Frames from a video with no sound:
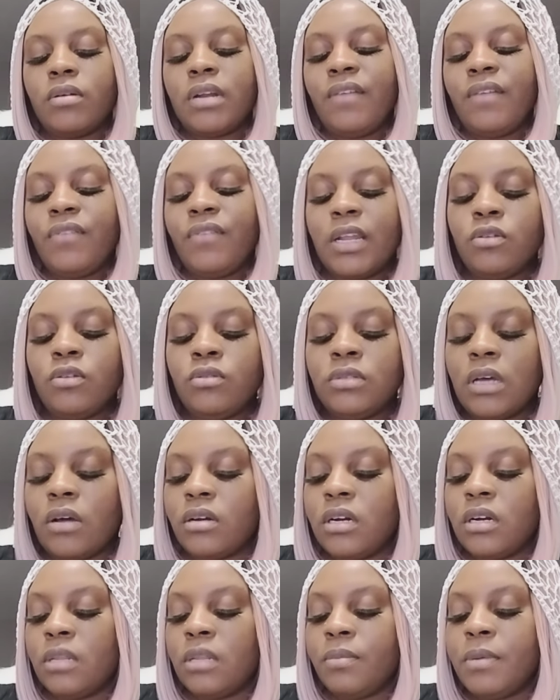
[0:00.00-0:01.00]
They feel like you're
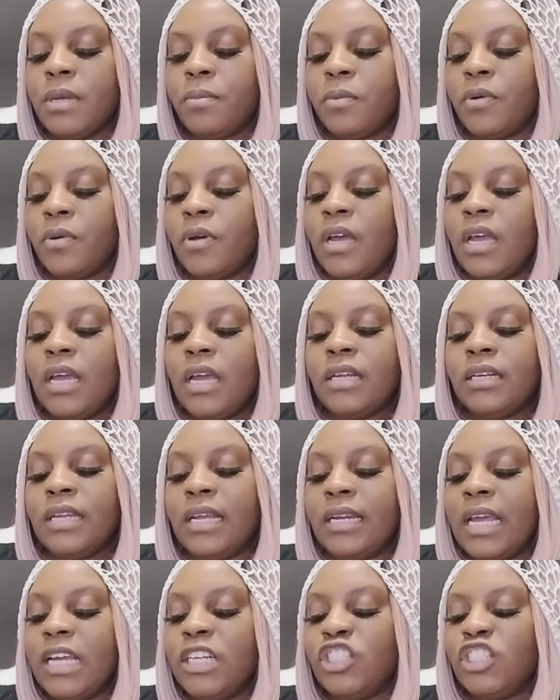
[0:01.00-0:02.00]
talking to other people.
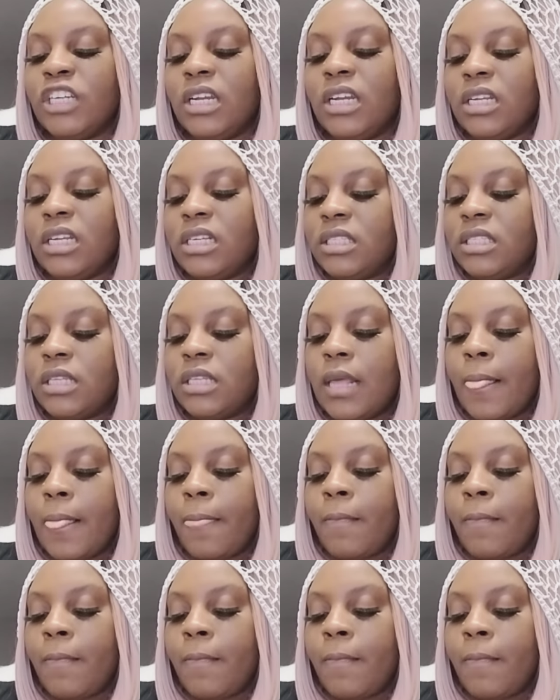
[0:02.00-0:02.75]
They jealous.